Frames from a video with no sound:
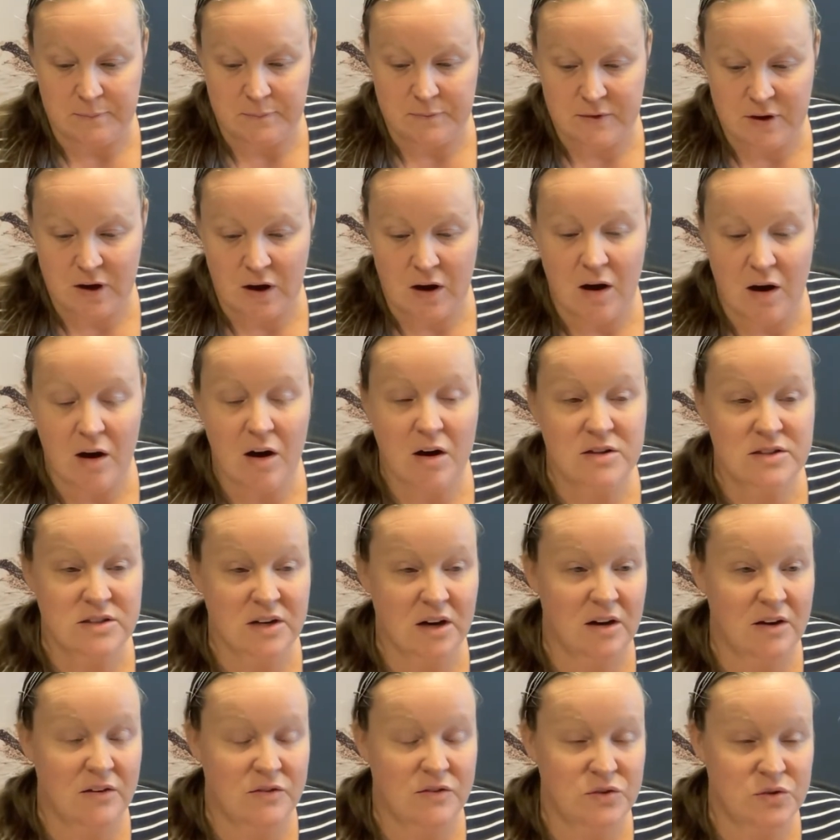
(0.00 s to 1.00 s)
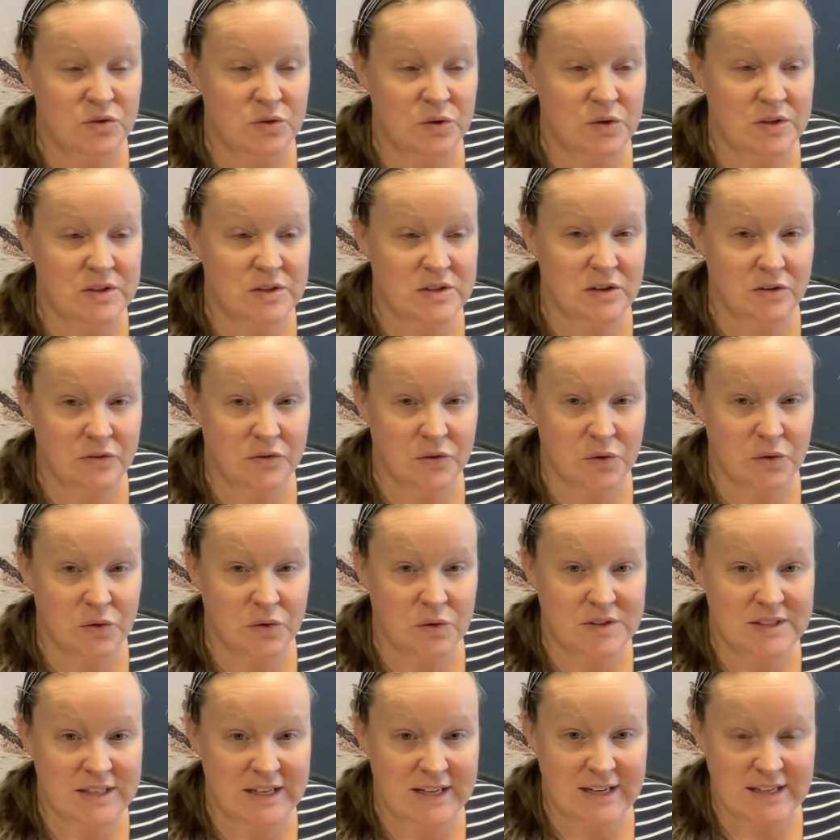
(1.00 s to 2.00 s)
Our diet of choice, of course,
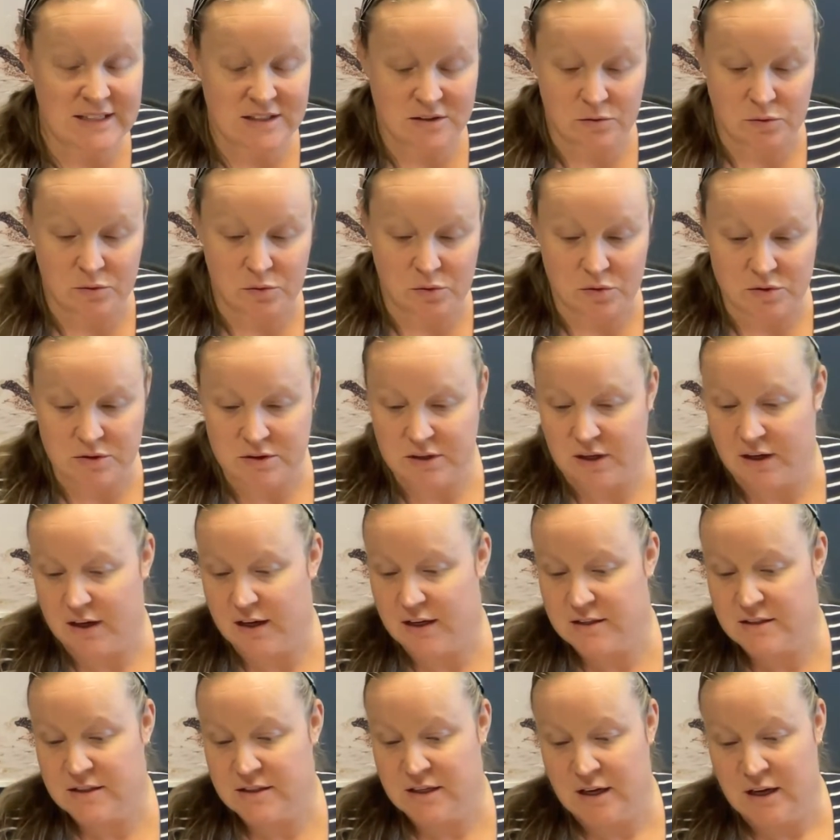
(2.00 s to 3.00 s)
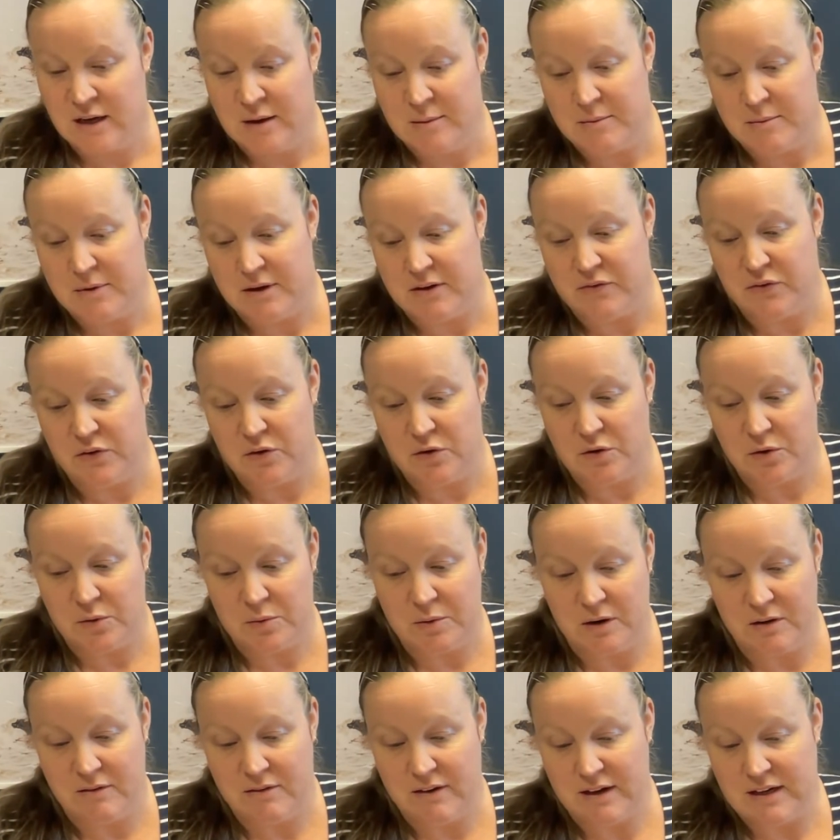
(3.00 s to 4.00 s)
is a raw diet, but if you're not
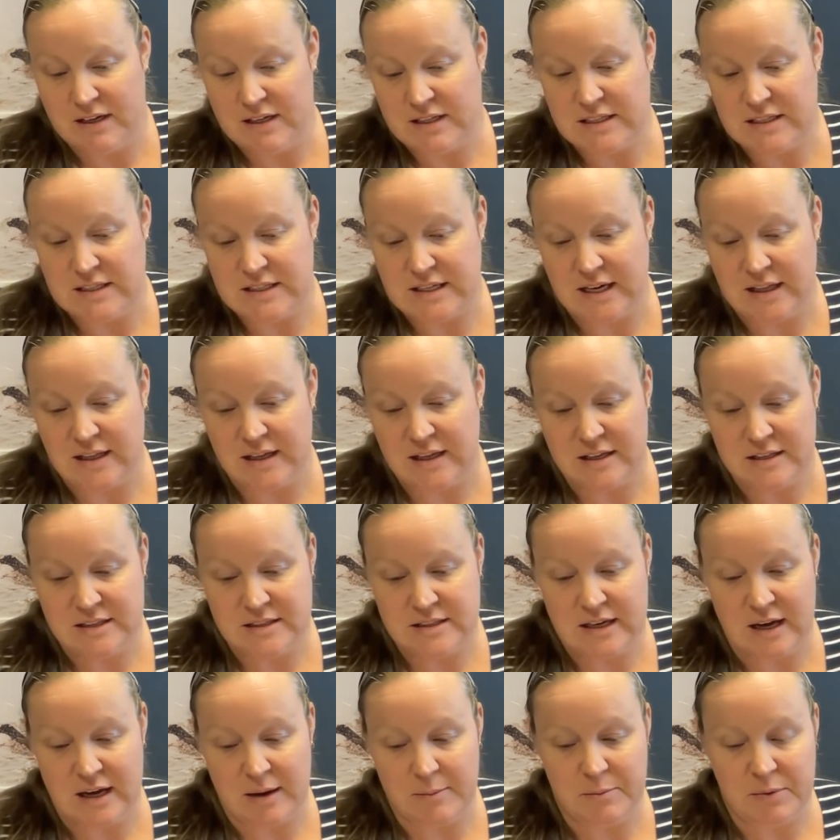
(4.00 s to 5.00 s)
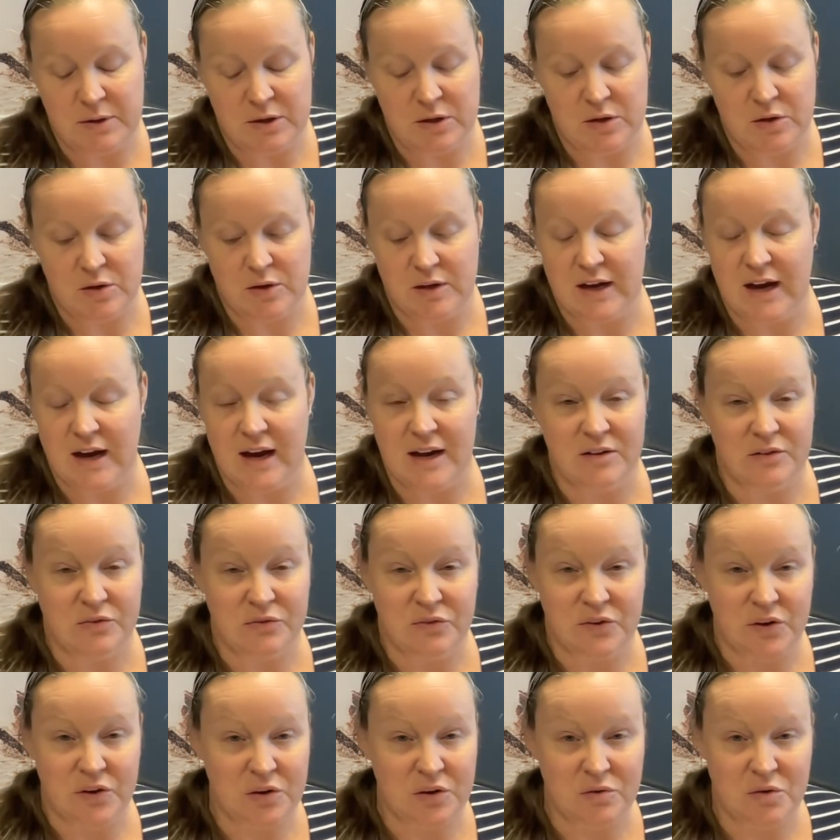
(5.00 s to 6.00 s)
quite ready to take that step, but you could add a
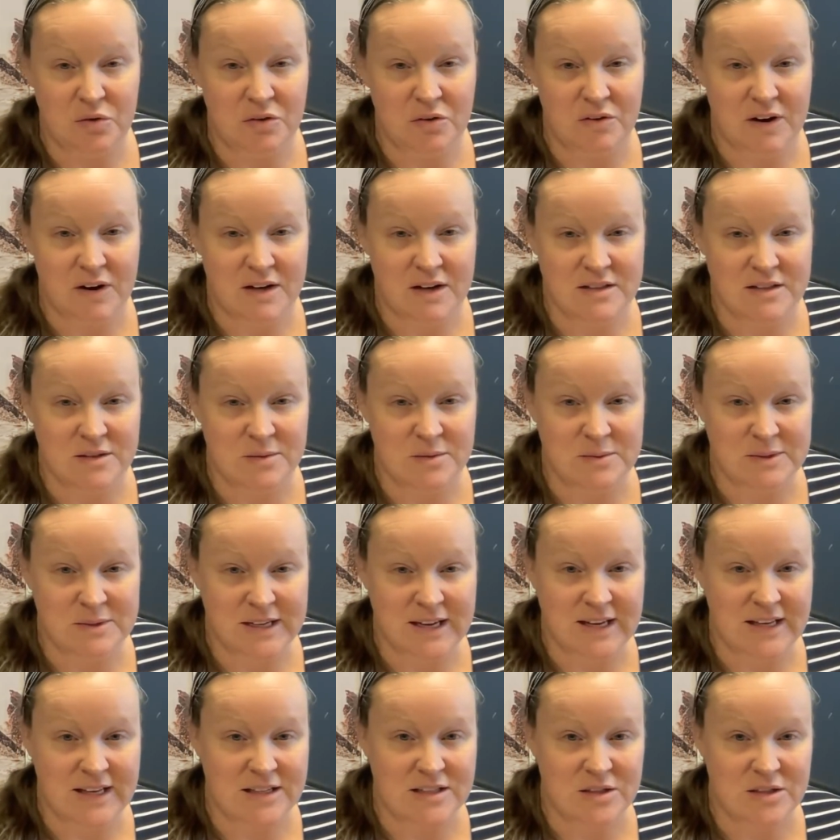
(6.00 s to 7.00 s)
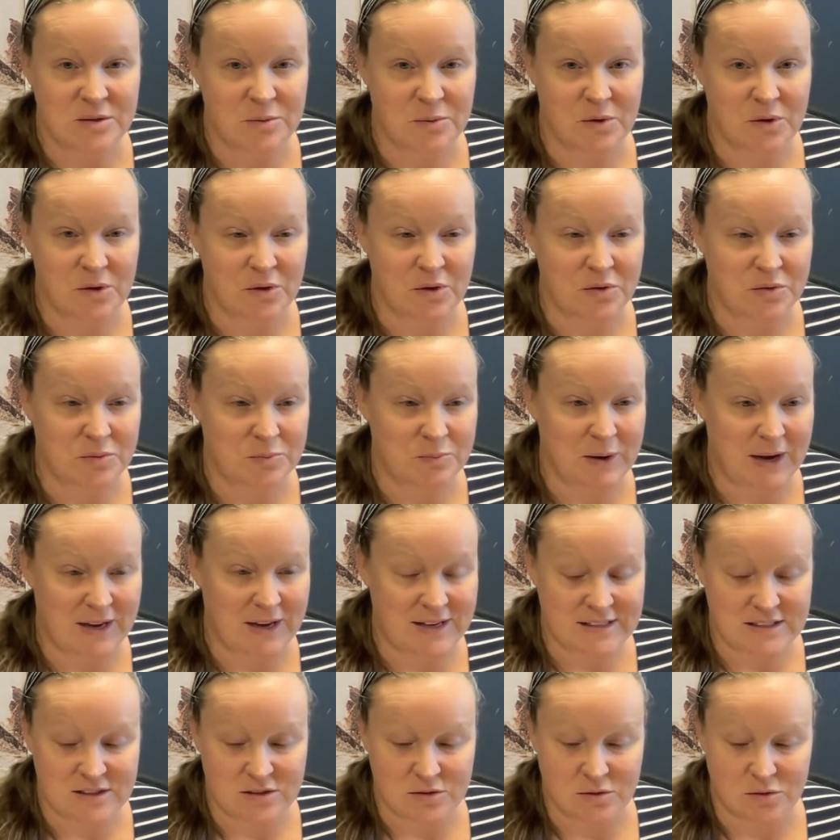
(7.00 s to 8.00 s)
few raw items into what your pet
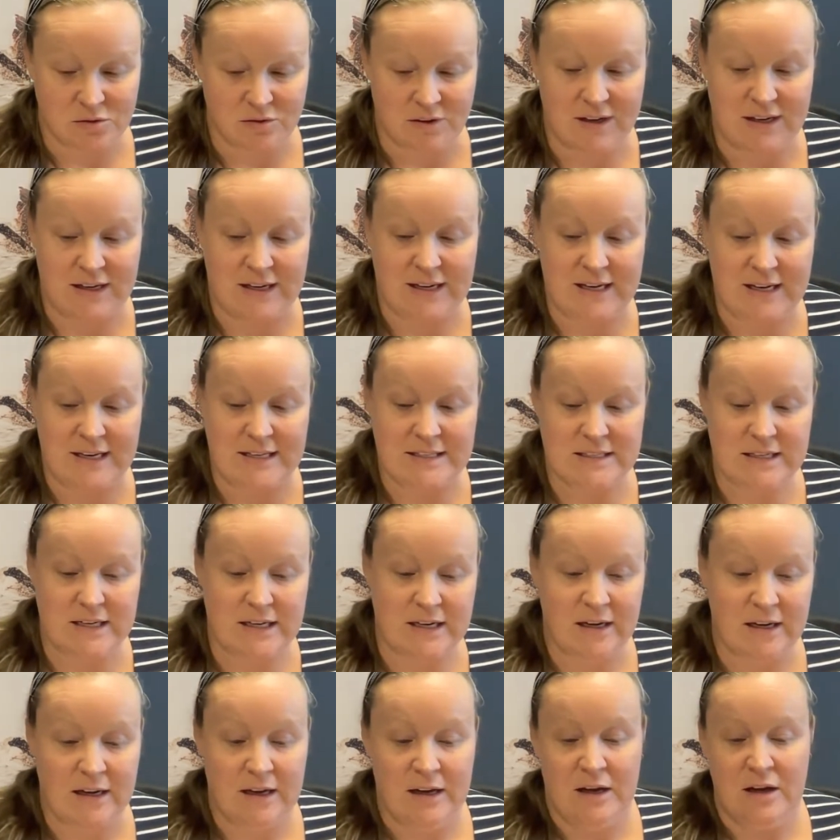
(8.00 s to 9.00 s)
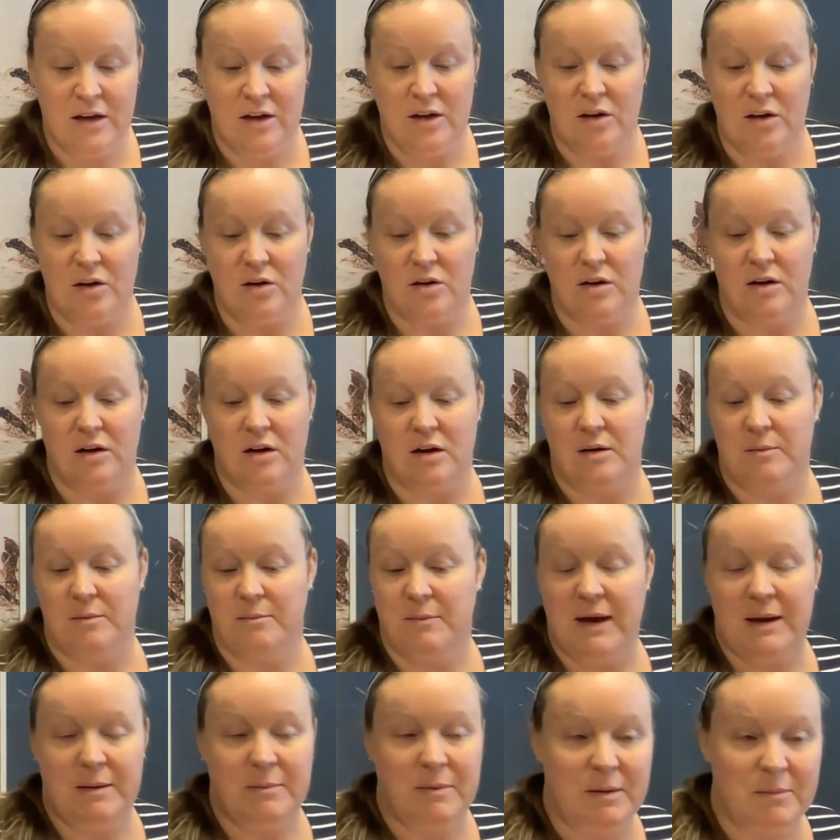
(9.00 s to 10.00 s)
is already eating. You could
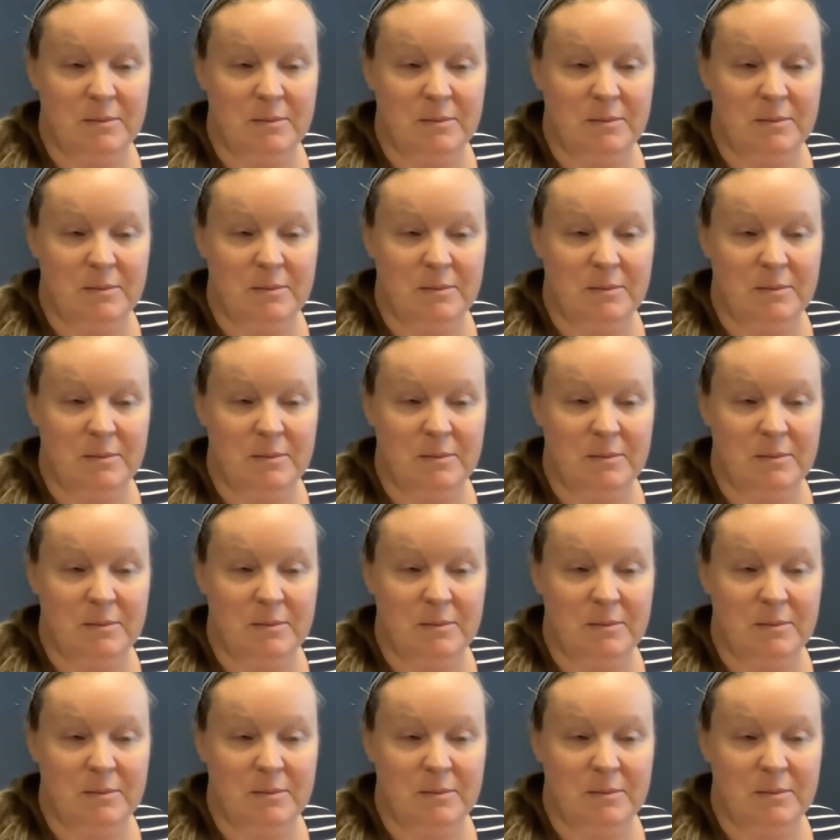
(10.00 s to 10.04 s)
maybe